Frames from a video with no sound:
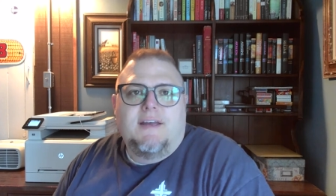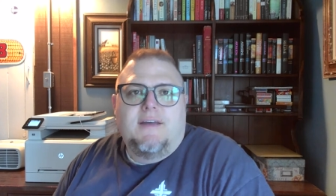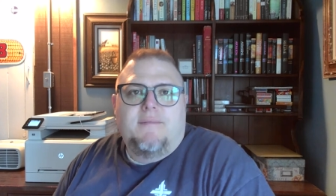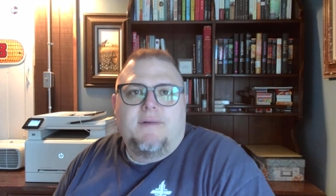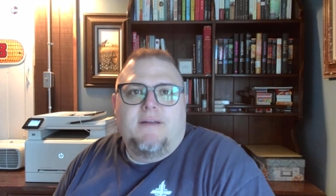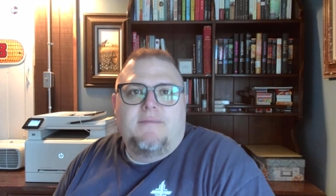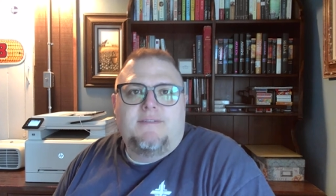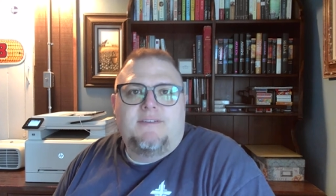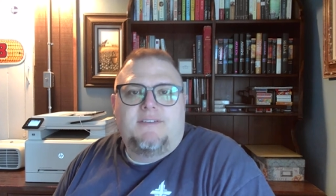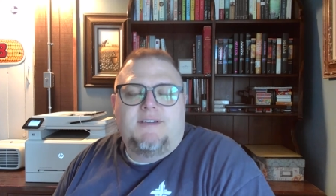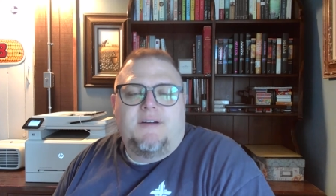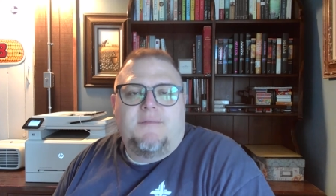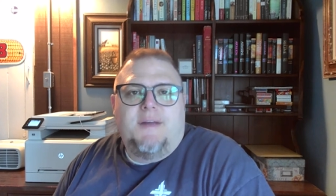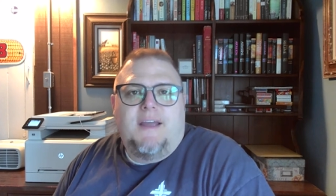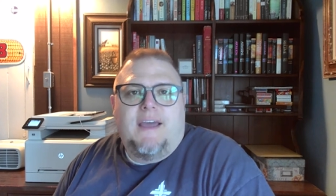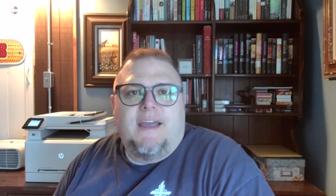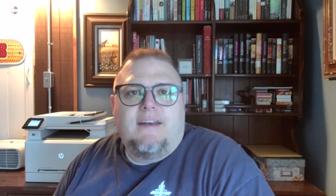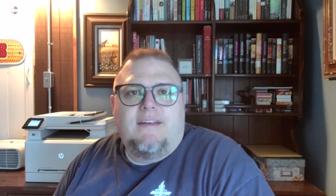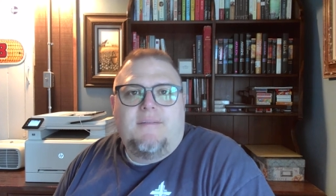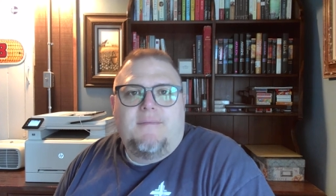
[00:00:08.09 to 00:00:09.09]
My name is Jeremy
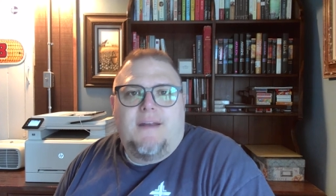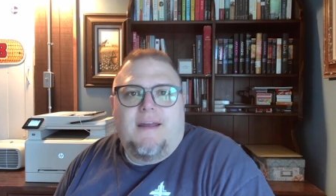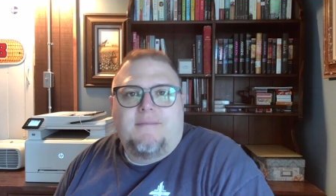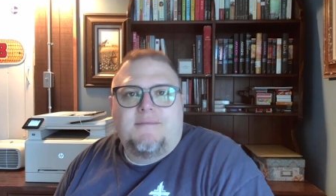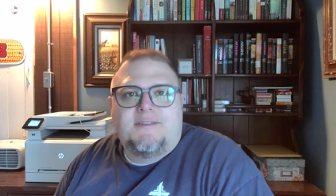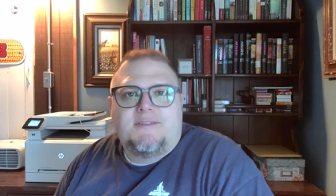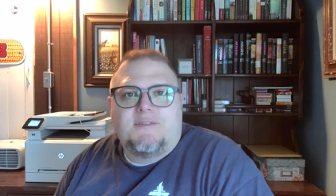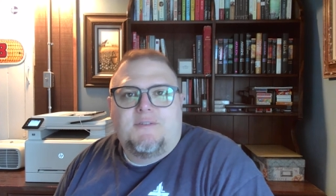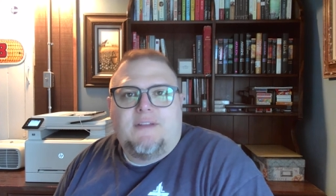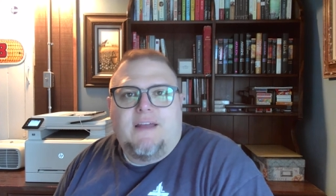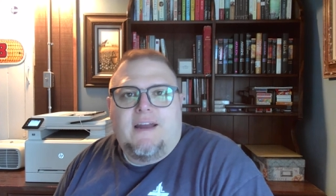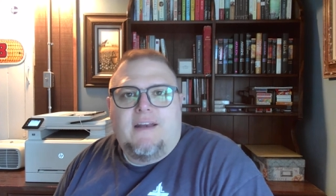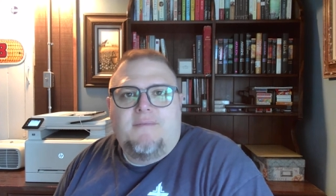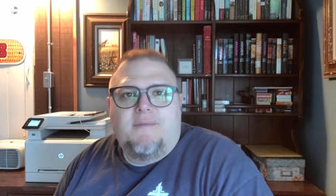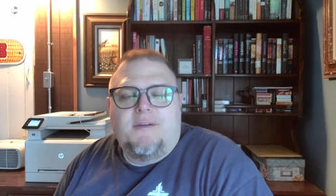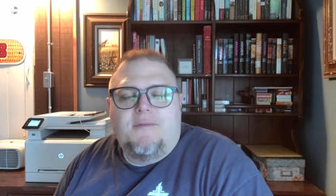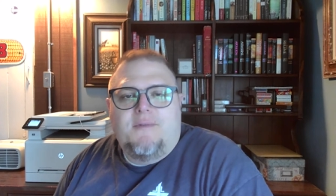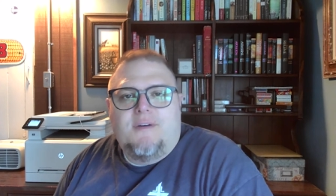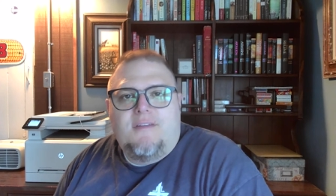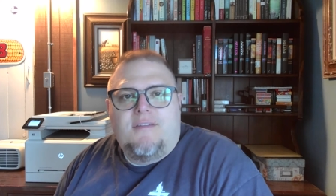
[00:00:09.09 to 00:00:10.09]
Heikem, and I'm so glad to
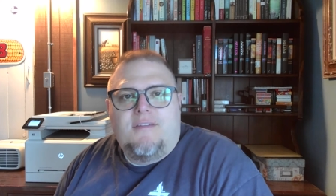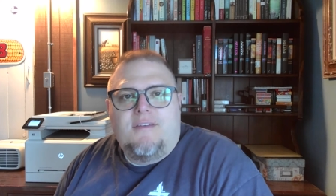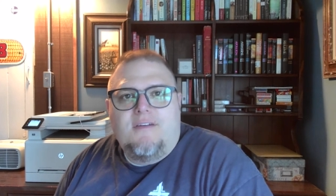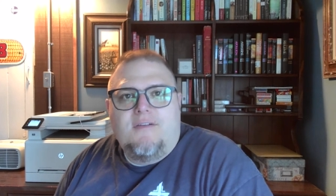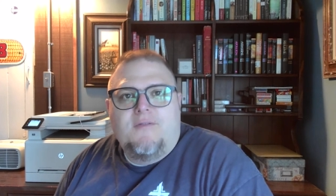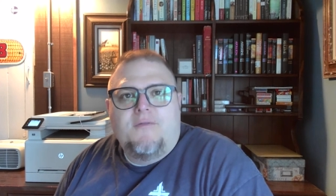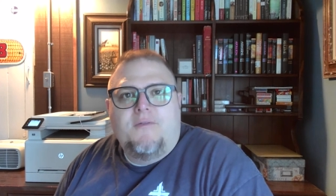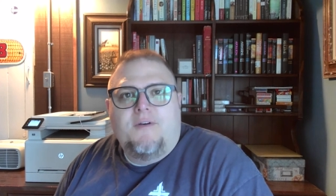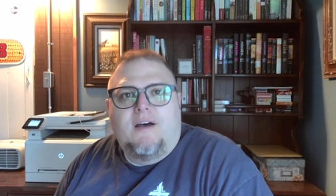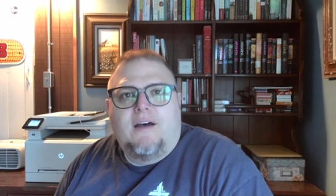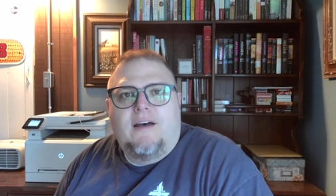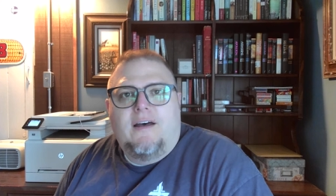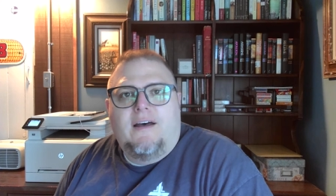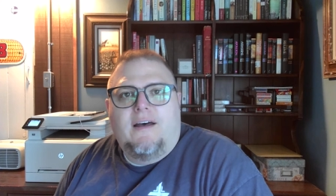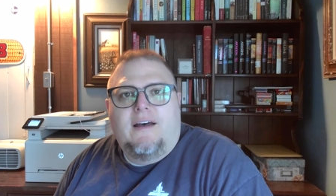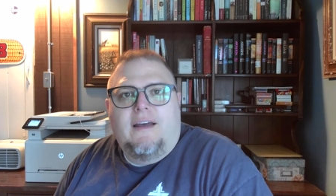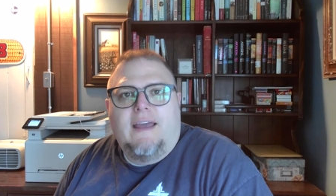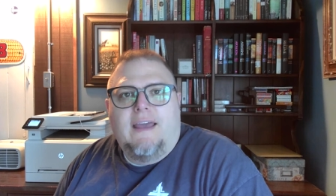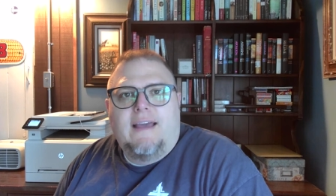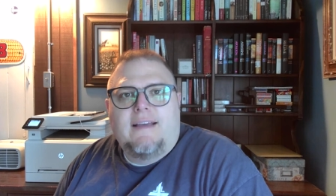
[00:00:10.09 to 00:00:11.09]
be with you
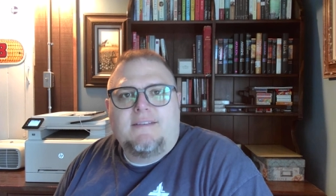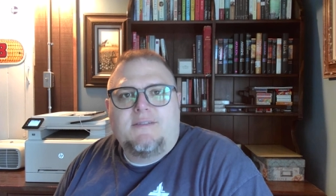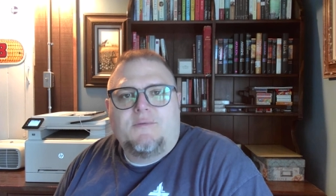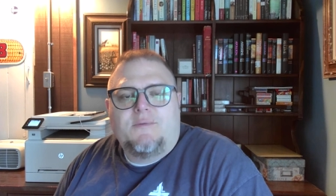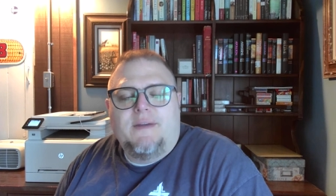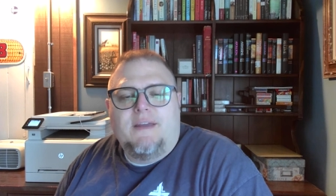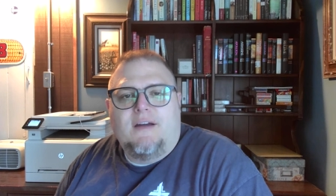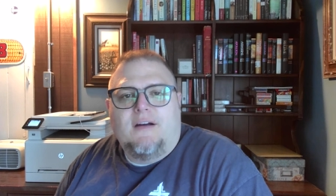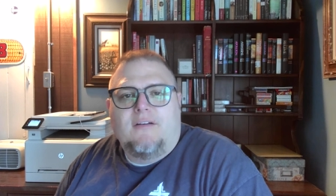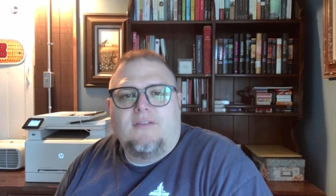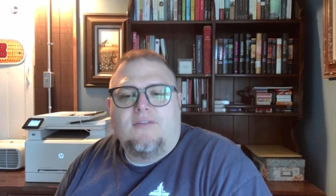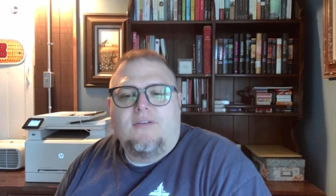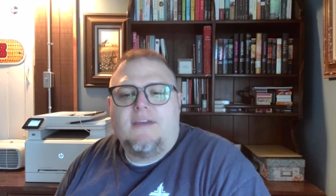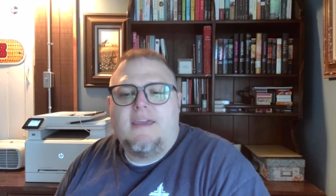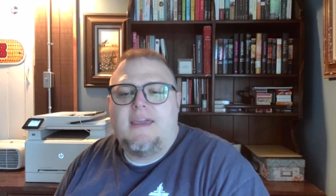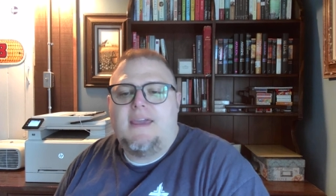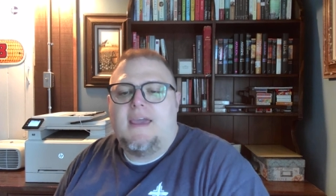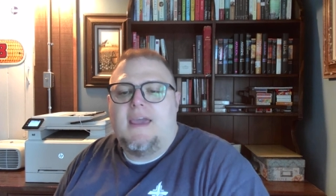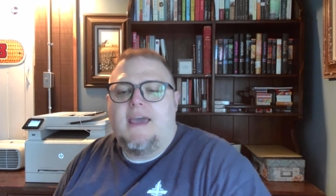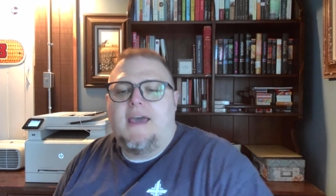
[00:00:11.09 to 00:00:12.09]
uh, as we are
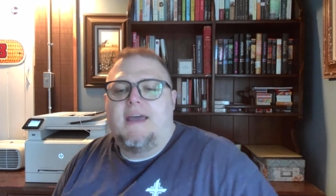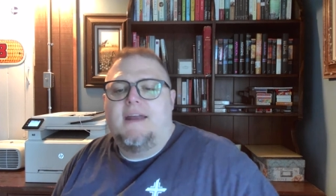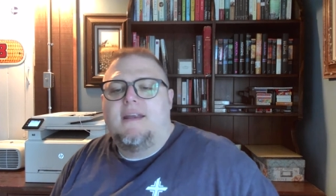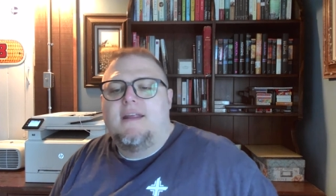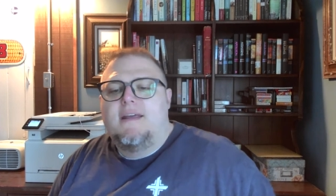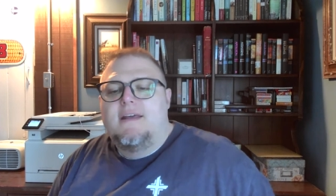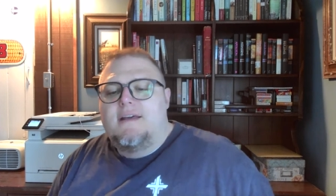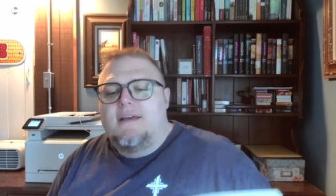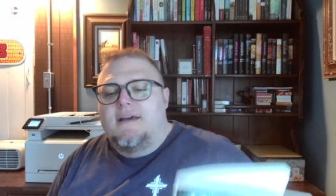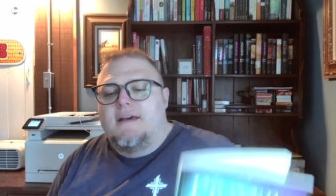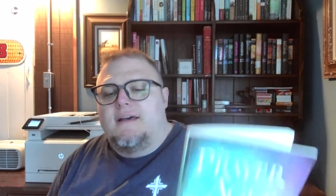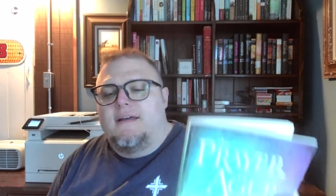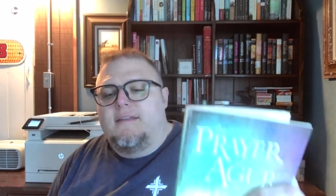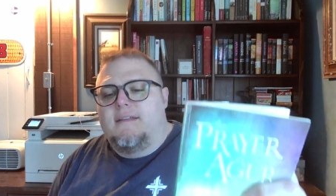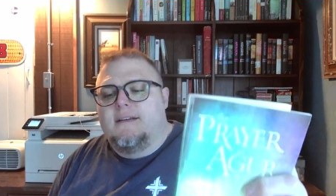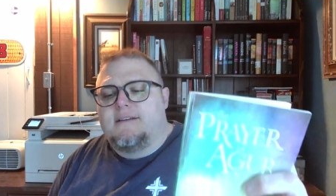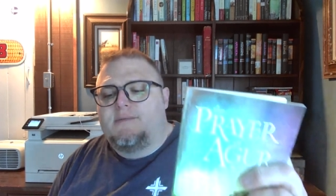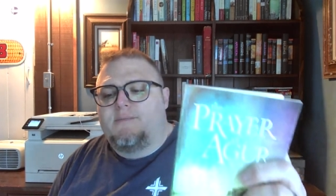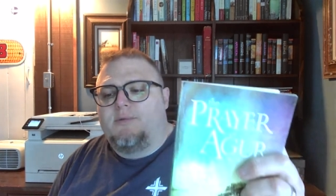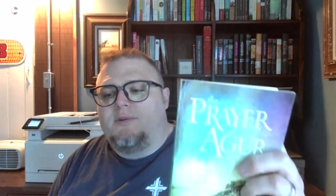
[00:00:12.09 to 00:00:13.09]
looking at uh,
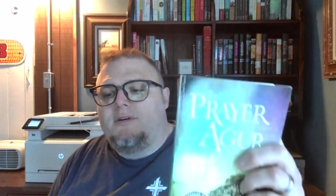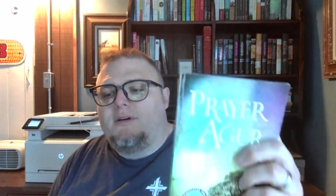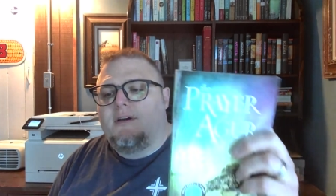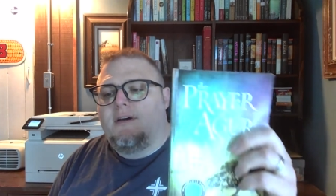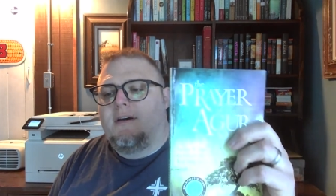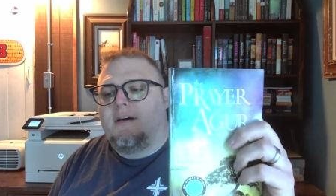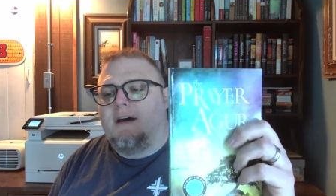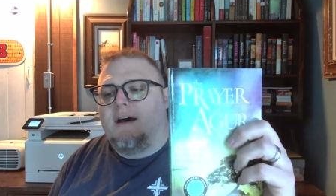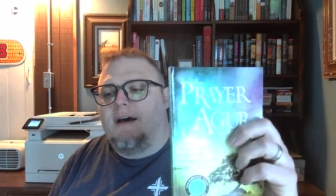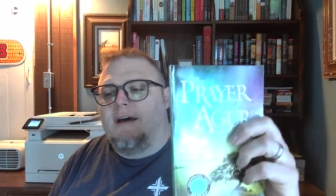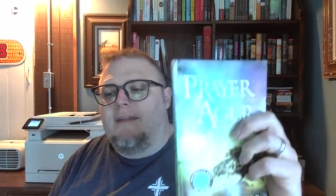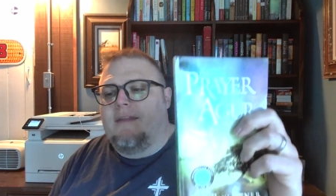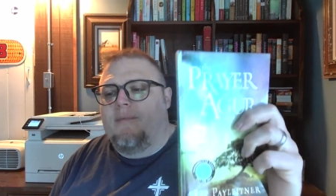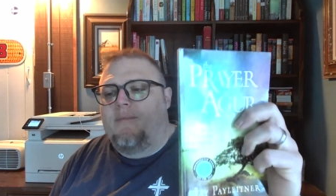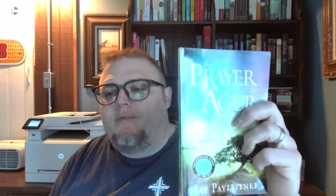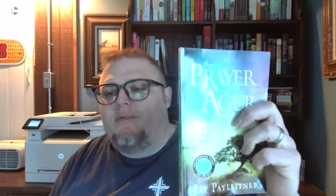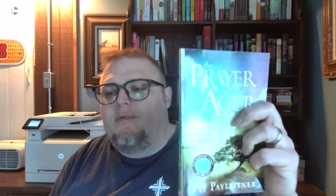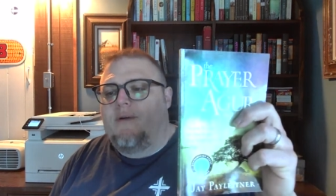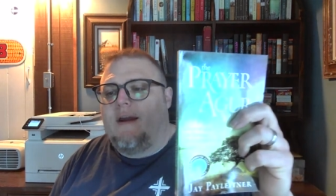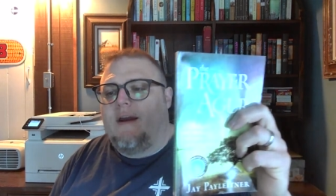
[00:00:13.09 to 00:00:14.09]
this book, uh, The
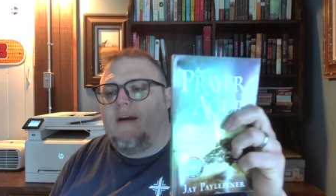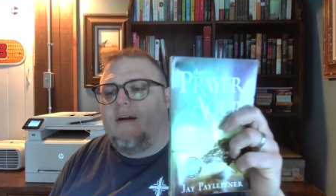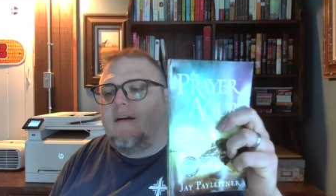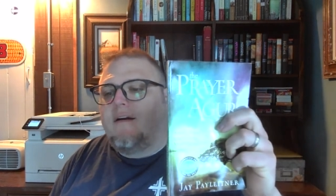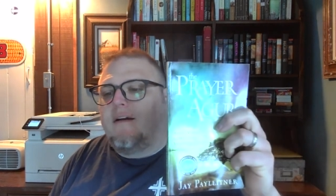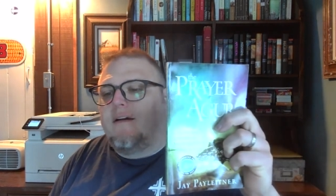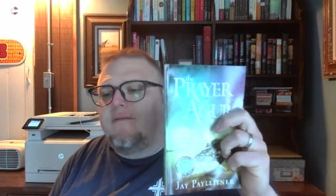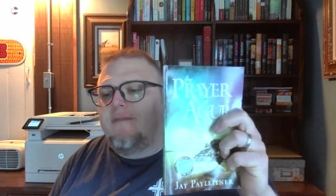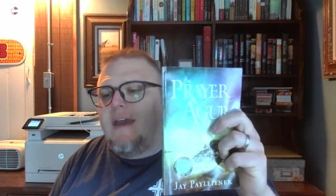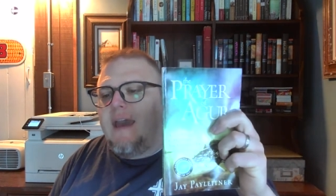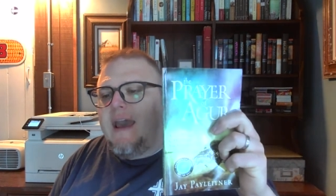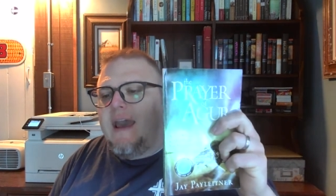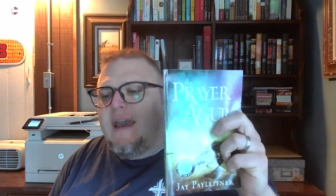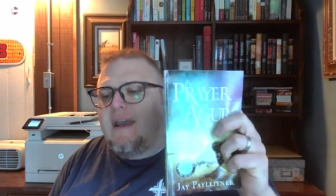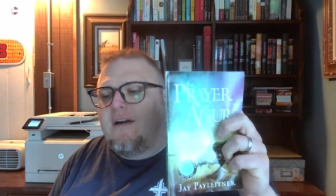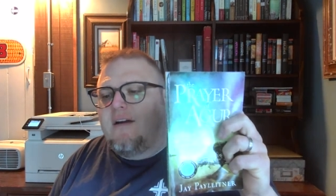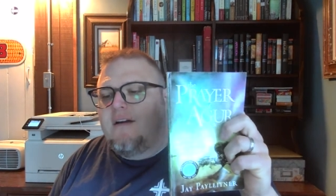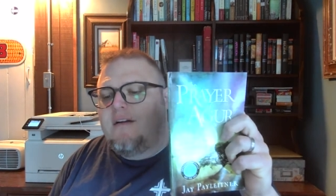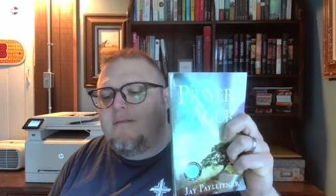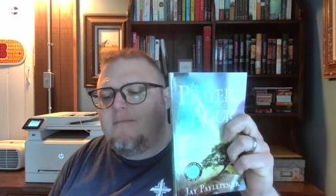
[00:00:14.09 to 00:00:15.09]
Prayer of
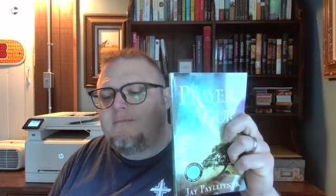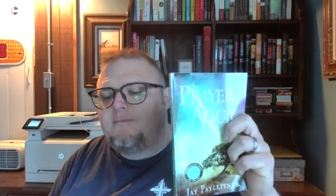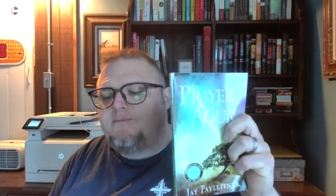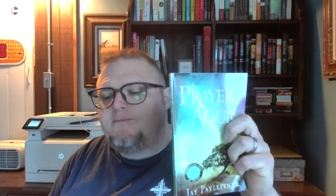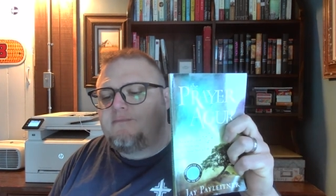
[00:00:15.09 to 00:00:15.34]
Agur